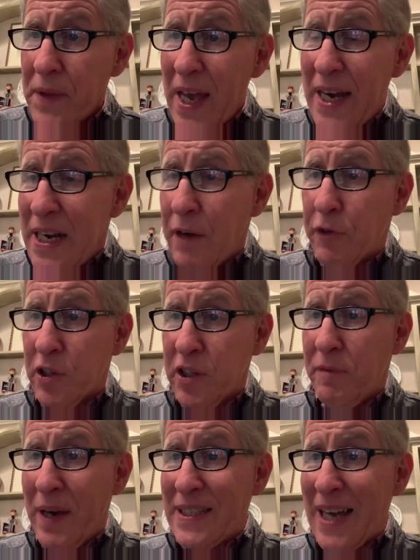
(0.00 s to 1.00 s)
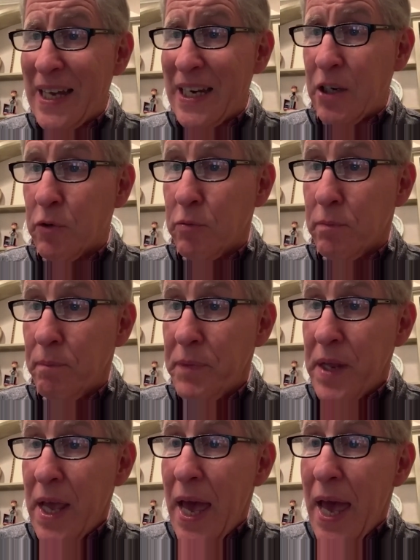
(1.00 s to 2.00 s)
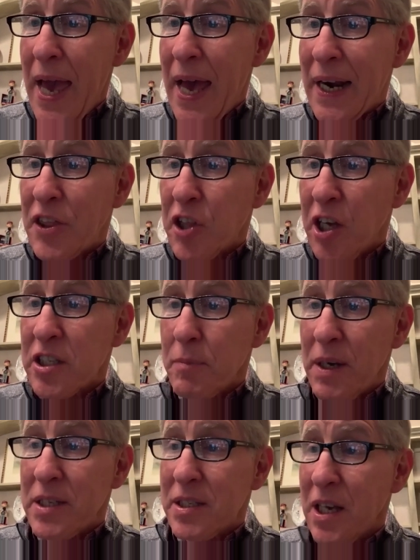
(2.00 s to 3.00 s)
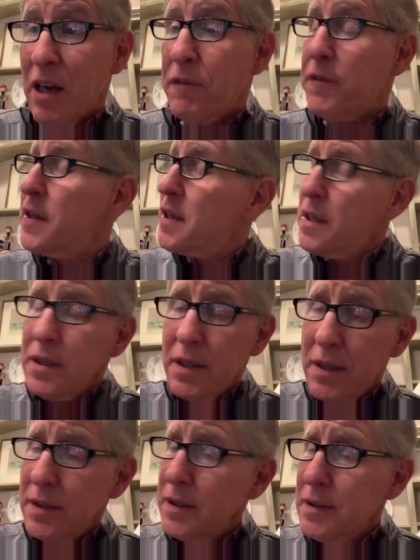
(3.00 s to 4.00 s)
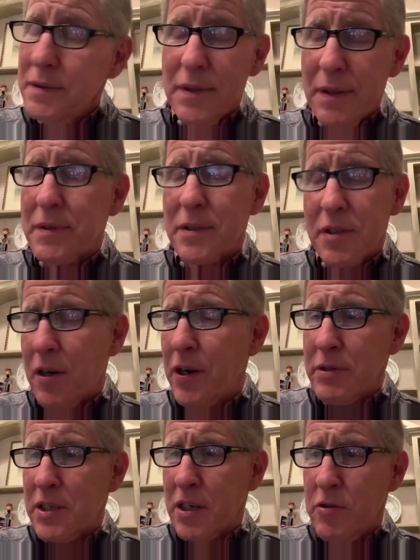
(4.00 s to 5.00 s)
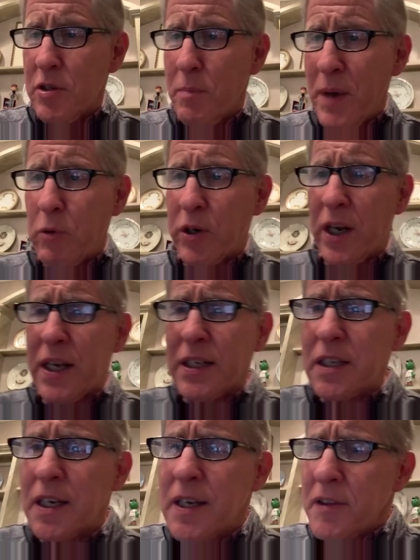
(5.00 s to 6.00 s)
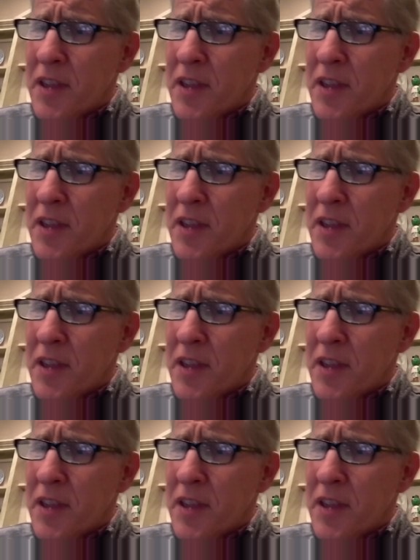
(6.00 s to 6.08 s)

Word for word: and never leave my dining room. And I thought to myself, sorry, I was gonna use a bad word. We're not